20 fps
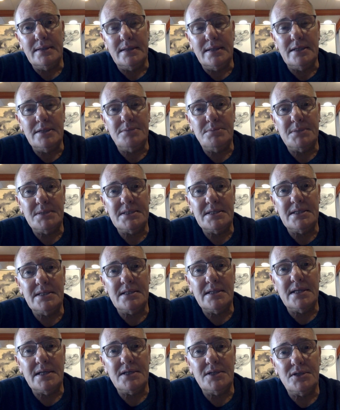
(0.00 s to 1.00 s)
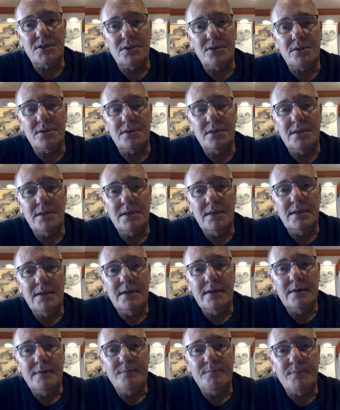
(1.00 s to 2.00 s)
this presentation.
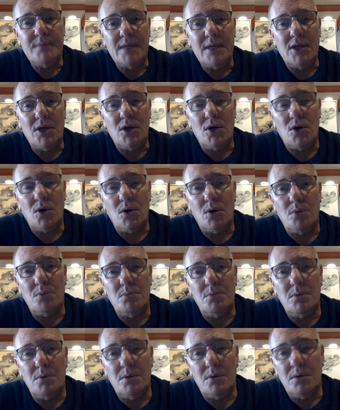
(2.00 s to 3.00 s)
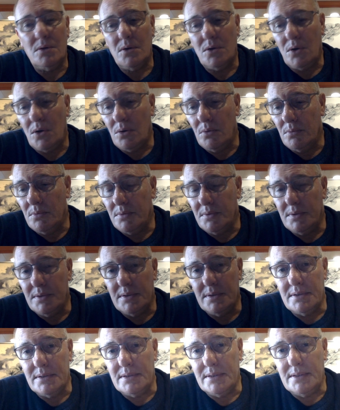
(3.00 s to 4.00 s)
I hope
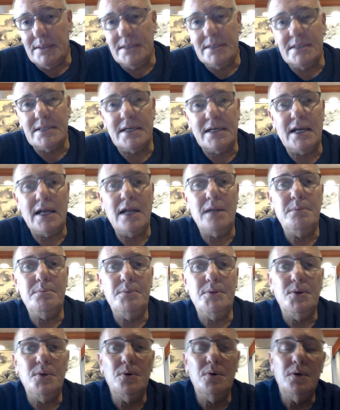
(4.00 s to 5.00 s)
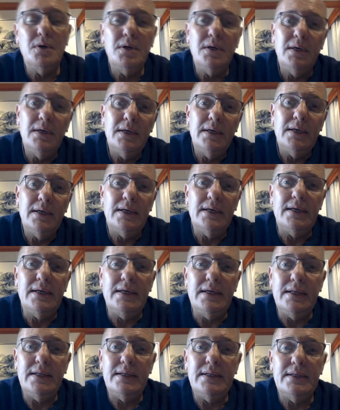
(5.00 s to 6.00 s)
this helped you
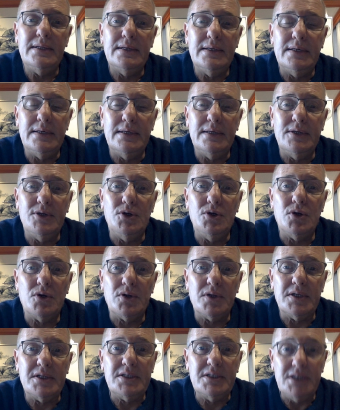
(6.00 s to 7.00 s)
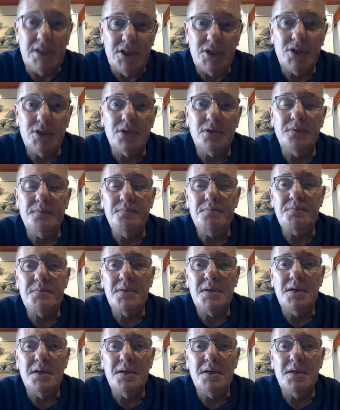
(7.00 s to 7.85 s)
in your decision.